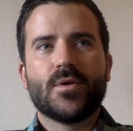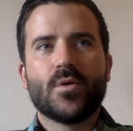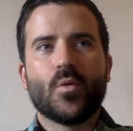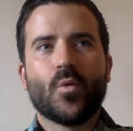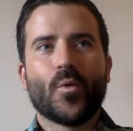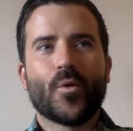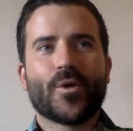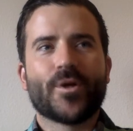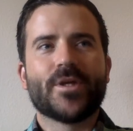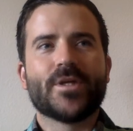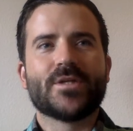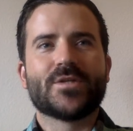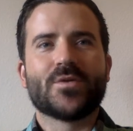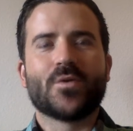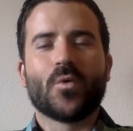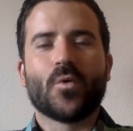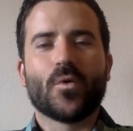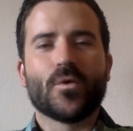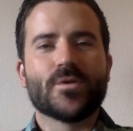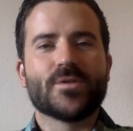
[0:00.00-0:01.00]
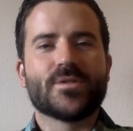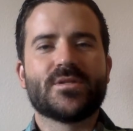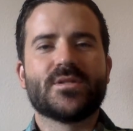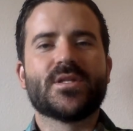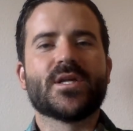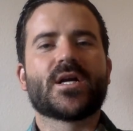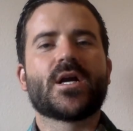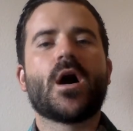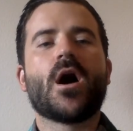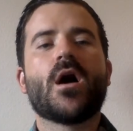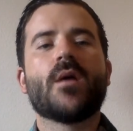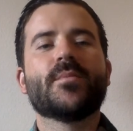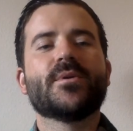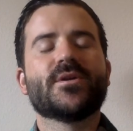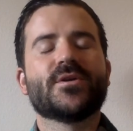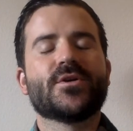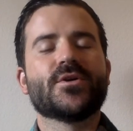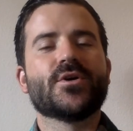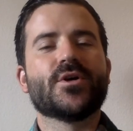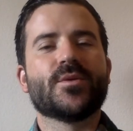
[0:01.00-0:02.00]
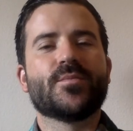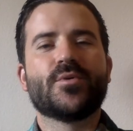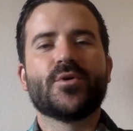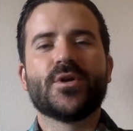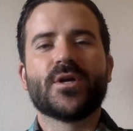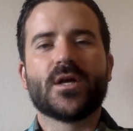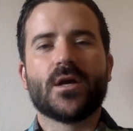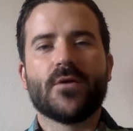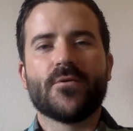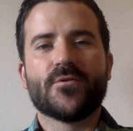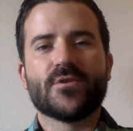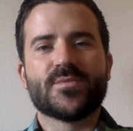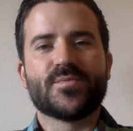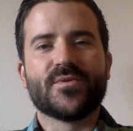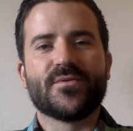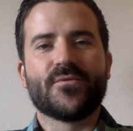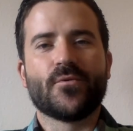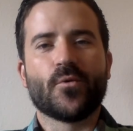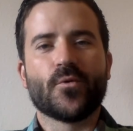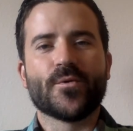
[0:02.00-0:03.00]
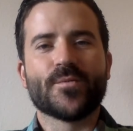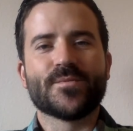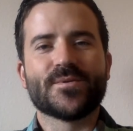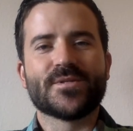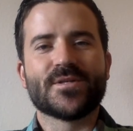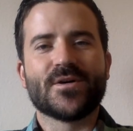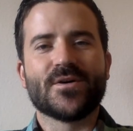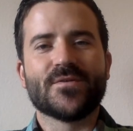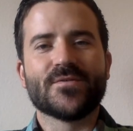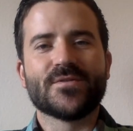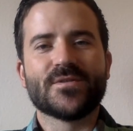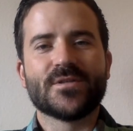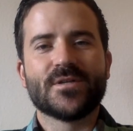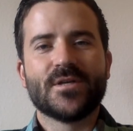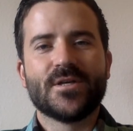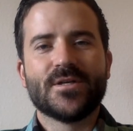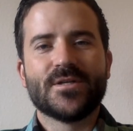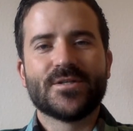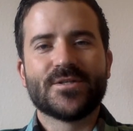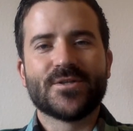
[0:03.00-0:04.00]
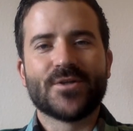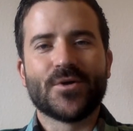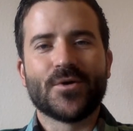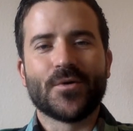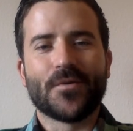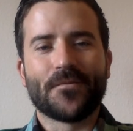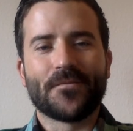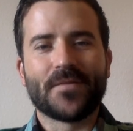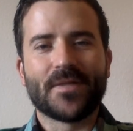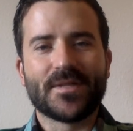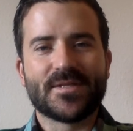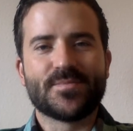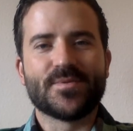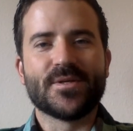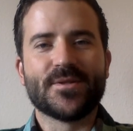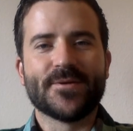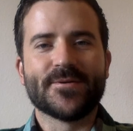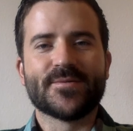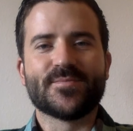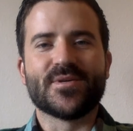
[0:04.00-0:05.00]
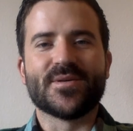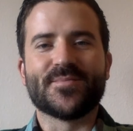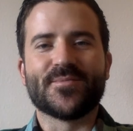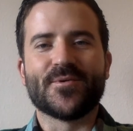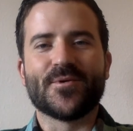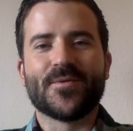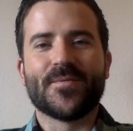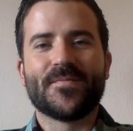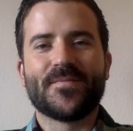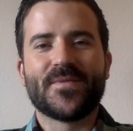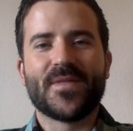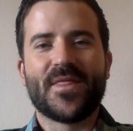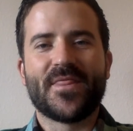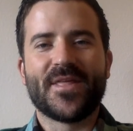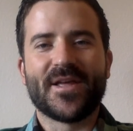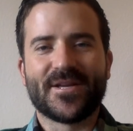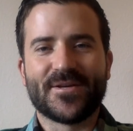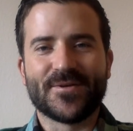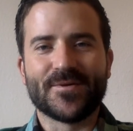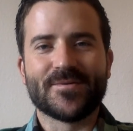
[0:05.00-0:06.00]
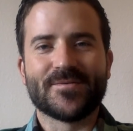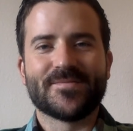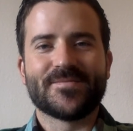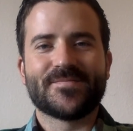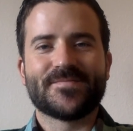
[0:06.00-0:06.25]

working towards the common good, putting others before themselves. So let's be those people. Thank you.